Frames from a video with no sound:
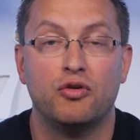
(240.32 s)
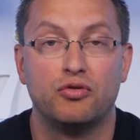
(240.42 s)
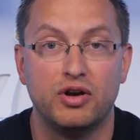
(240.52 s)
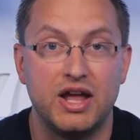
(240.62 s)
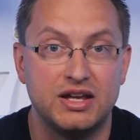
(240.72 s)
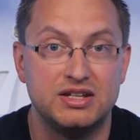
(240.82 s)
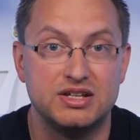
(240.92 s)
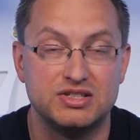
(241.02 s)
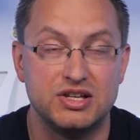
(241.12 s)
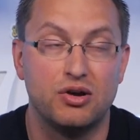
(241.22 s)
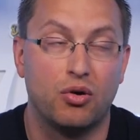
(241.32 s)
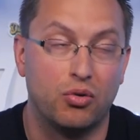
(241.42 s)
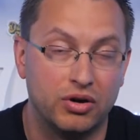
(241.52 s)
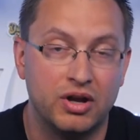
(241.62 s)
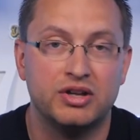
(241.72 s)
for an ATC
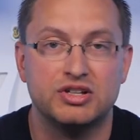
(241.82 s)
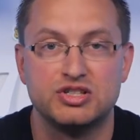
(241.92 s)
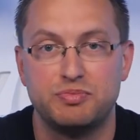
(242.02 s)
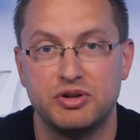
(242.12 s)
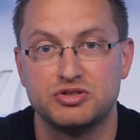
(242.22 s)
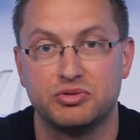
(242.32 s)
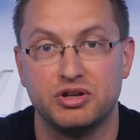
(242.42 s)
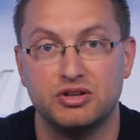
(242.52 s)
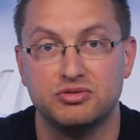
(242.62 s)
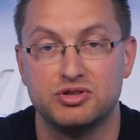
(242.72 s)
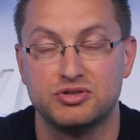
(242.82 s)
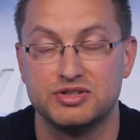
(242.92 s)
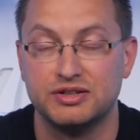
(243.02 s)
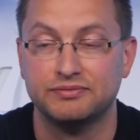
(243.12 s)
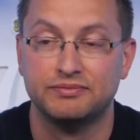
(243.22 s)
or dispensary in New
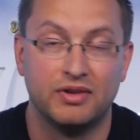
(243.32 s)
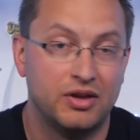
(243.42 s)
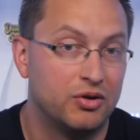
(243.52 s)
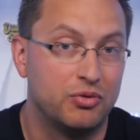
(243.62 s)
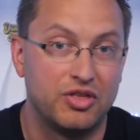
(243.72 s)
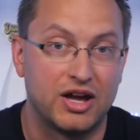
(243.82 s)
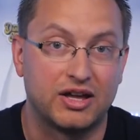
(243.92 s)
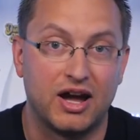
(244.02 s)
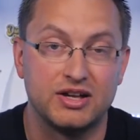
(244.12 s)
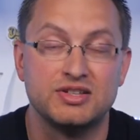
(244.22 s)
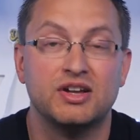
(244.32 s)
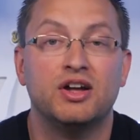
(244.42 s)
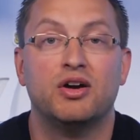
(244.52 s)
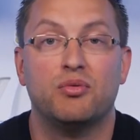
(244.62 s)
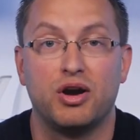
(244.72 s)
Jersey. With that, guys,
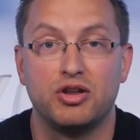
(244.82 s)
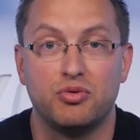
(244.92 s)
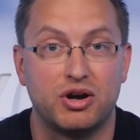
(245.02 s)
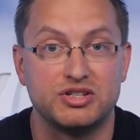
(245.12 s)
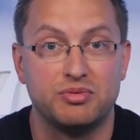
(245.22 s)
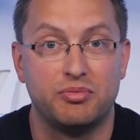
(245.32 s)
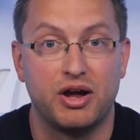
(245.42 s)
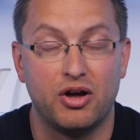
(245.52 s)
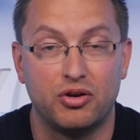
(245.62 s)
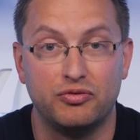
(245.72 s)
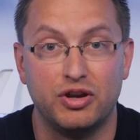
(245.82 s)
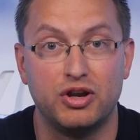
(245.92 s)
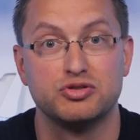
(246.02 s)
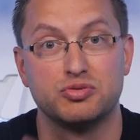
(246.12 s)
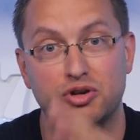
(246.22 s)
why don't you watch some of my other
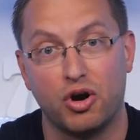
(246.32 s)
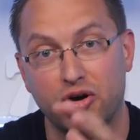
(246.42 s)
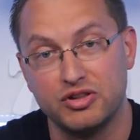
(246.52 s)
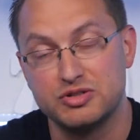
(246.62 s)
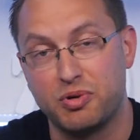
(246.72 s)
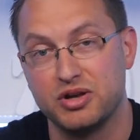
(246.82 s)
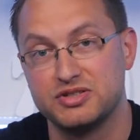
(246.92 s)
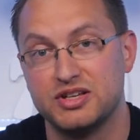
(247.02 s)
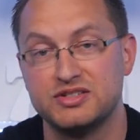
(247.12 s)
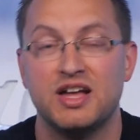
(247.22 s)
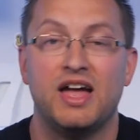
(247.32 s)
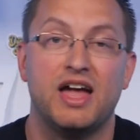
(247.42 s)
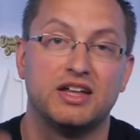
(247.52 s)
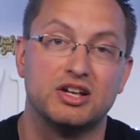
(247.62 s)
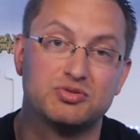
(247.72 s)
videos regarding this process,
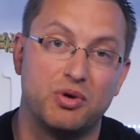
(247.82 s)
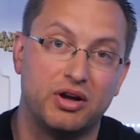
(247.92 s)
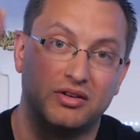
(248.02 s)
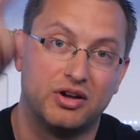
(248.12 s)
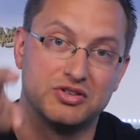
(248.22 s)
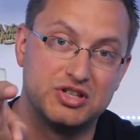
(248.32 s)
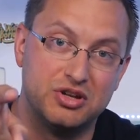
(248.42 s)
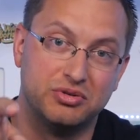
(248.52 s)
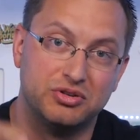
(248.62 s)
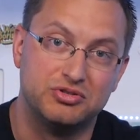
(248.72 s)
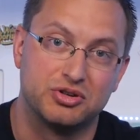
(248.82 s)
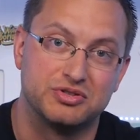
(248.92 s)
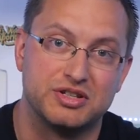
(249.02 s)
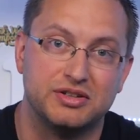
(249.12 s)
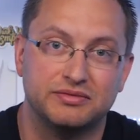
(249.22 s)
and guess what? I'll see you in New
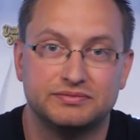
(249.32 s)
Jersey.